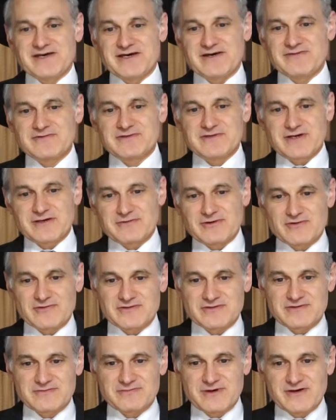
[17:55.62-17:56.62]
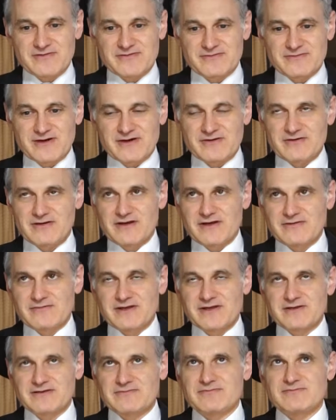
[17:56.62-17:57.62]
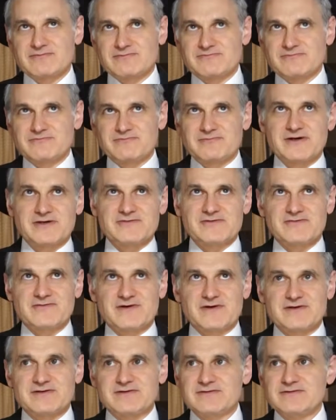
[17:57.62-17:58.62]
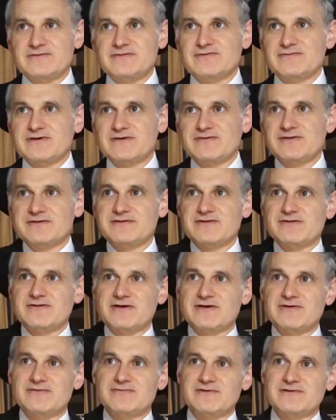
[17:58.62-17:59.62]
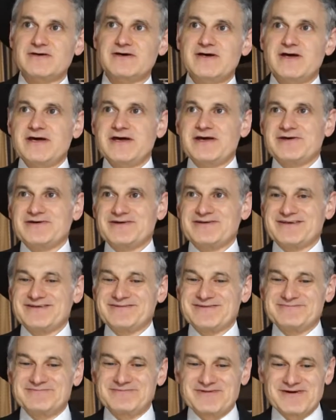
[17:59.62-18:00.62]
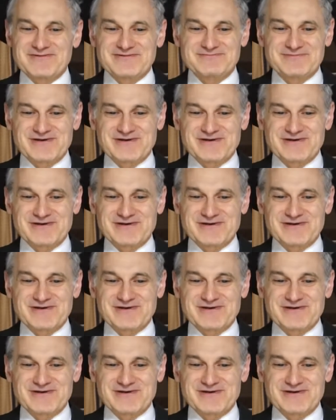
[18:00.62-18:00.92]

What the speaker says: every time I go to the bathroom now, I'm like petrified. We have a tall guy over here. I'm